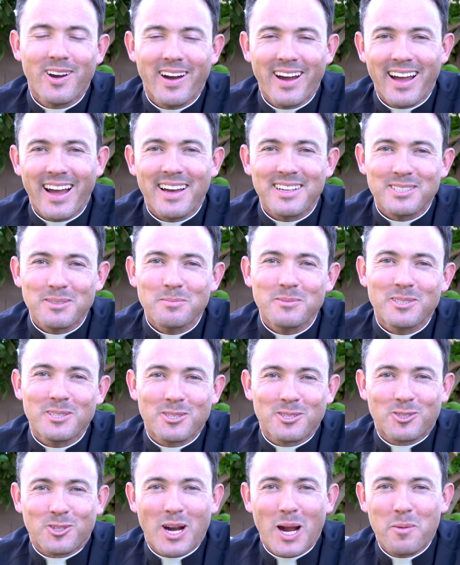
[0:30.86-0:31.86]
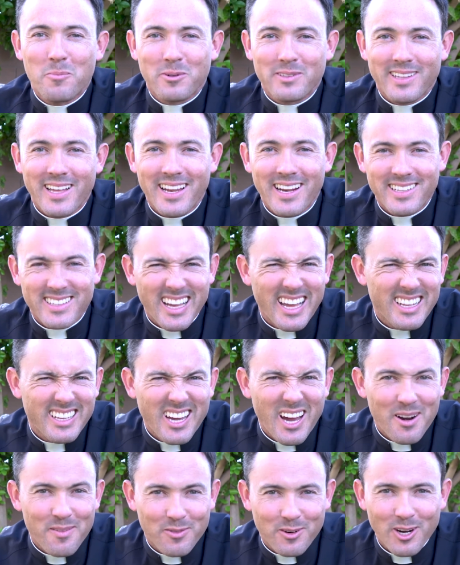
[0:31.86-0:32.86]
So I asked him to describe what that is. I had
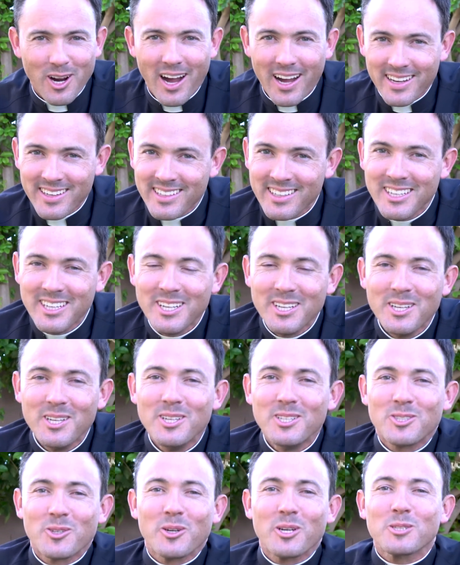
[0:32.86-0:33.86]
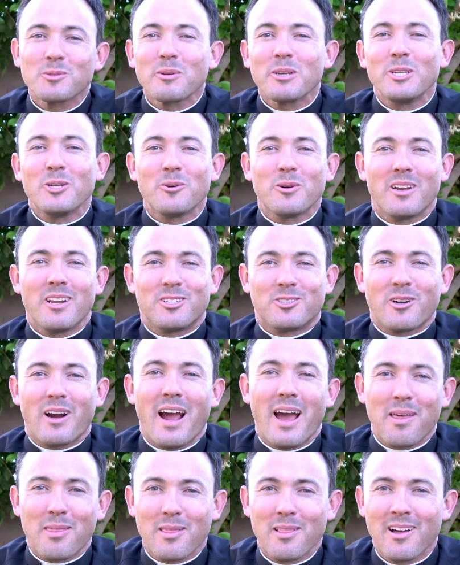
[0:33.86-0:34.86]
kind of forgotten. So here's what you do in a
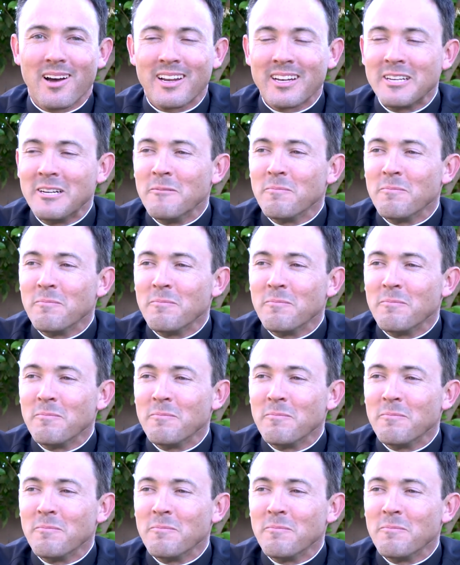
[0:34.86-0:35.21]
triathlon.